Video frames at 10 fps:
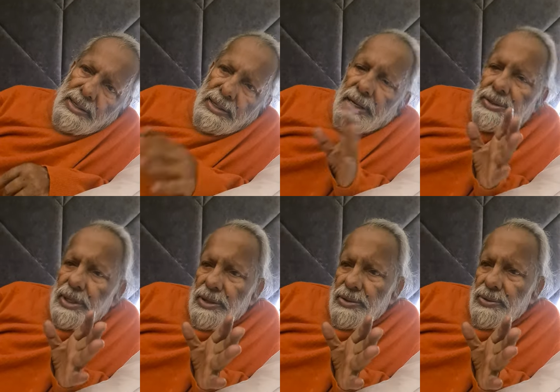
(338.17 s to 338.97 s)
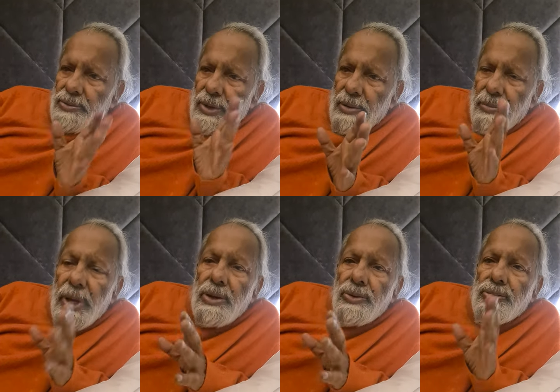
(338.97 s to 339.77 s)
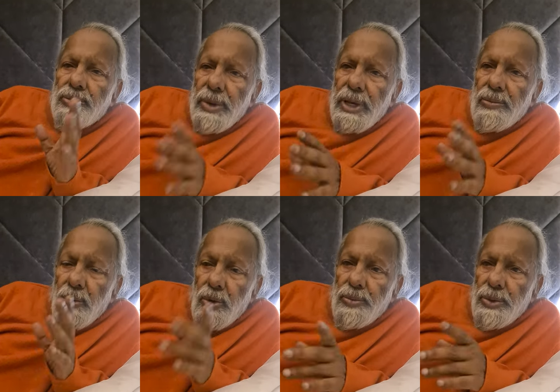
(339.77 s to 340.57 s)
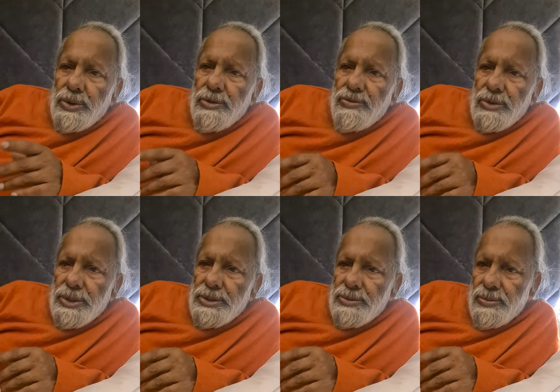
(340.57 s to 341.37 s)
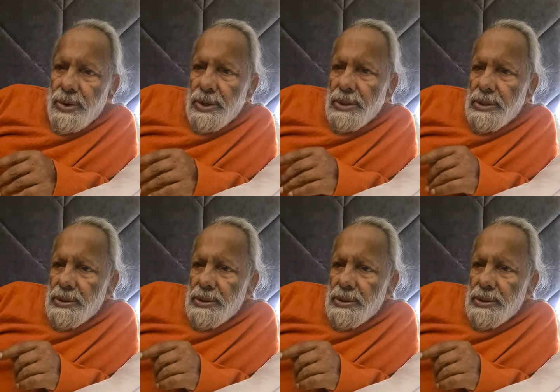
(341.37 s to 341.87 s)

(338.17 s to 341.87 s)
Nature will make you to make more beautiful this world.